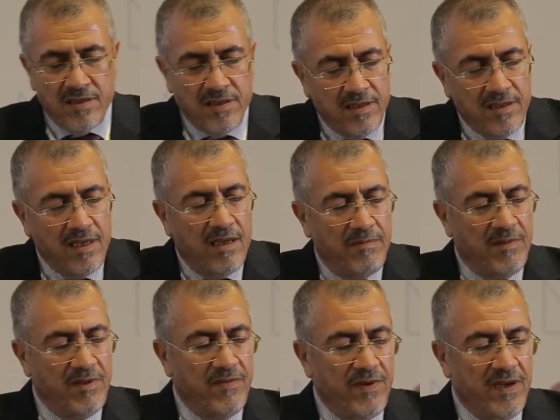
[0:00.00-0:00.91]
just in
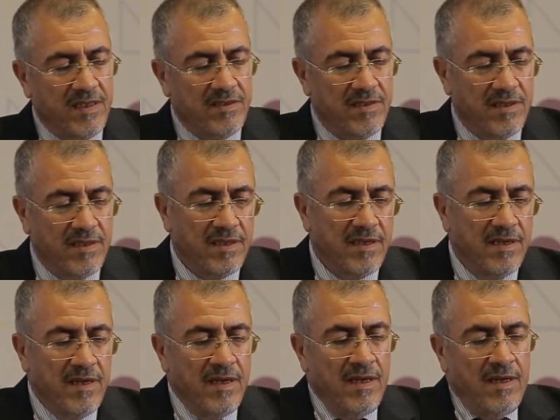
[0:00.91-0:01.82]
time manufacturing.
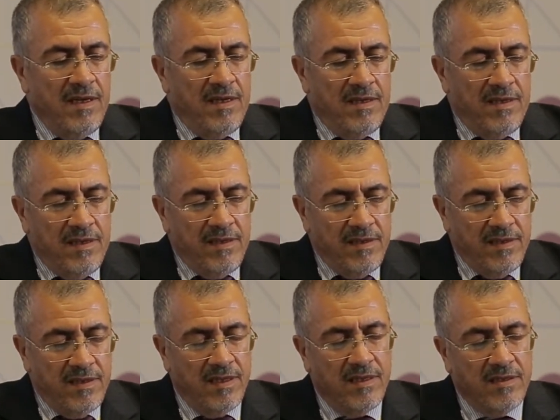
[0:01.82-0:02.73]

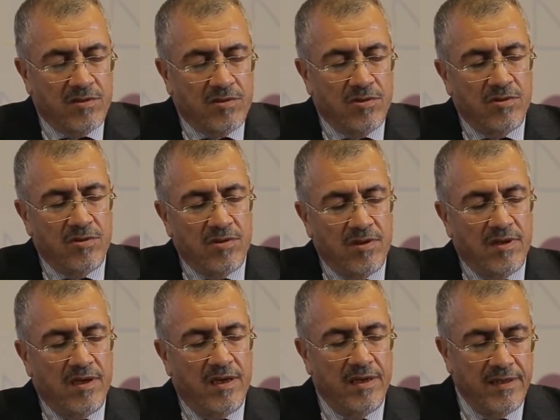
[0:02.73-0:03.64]

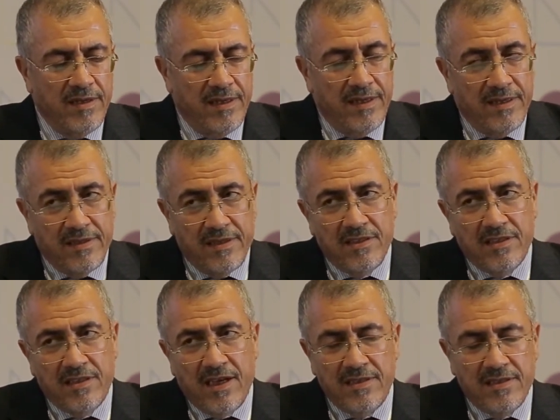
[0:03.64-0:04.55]
So
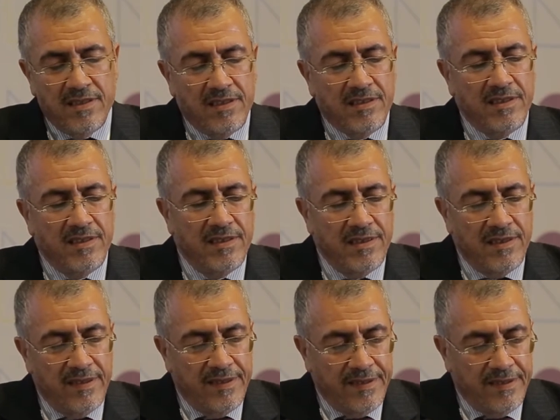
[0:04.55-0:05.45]

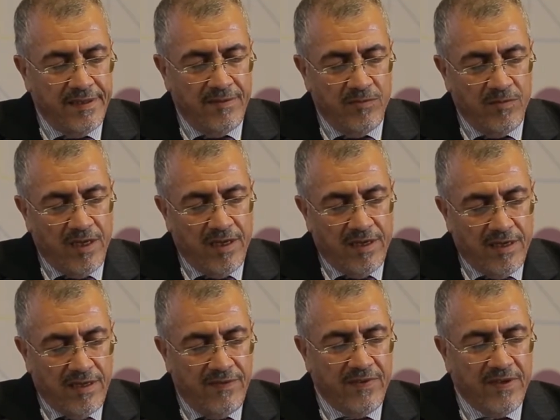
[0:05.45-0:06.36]
digitization, we are
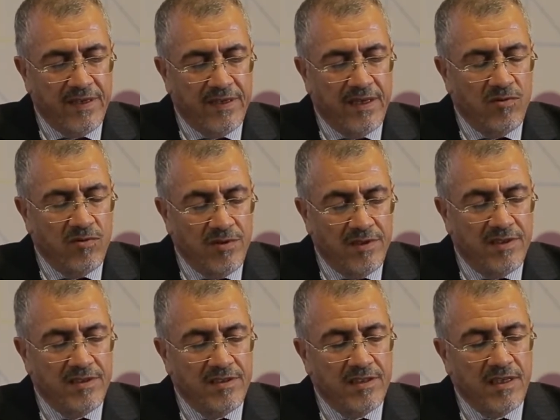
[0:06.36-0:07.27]
living now in
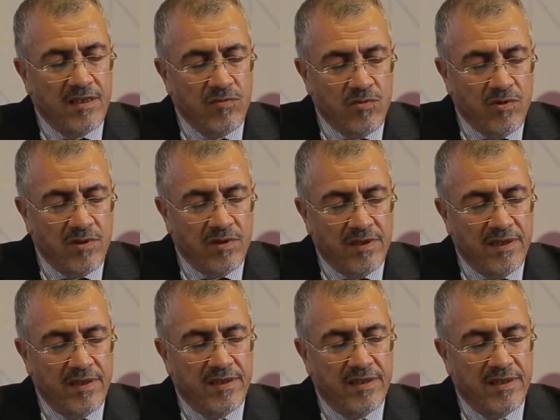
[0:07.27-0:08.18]
a digital
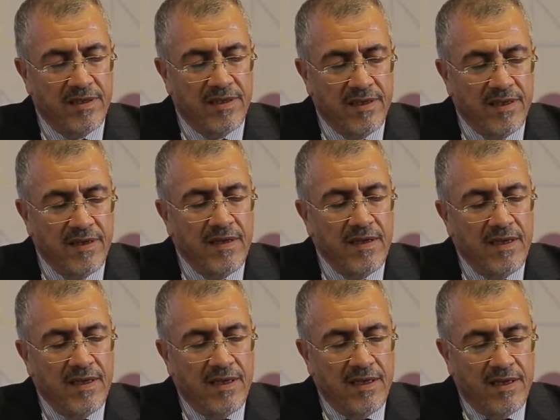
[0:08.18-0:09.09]
world, and
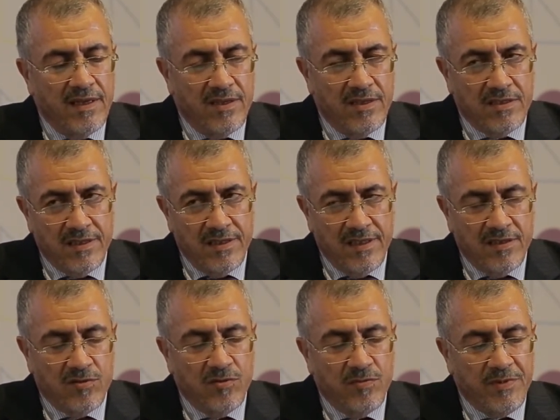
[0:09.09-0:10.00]
this
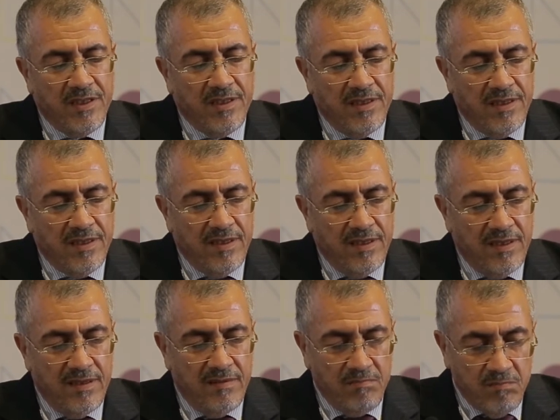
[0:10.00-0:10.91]
need to be
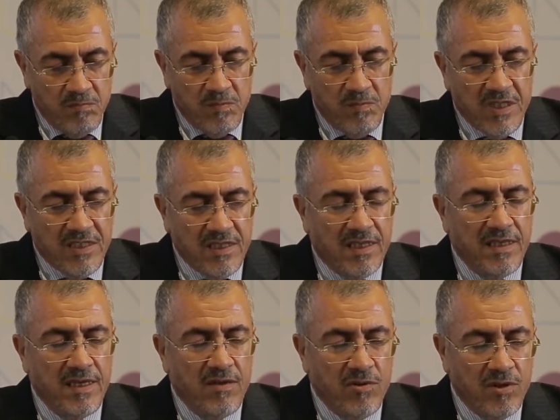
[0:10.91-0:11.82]

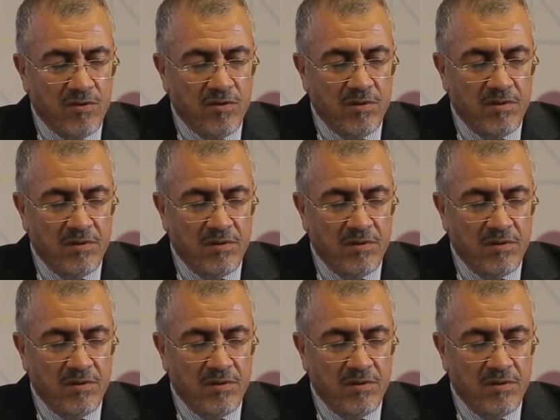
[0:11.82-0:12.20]
basically our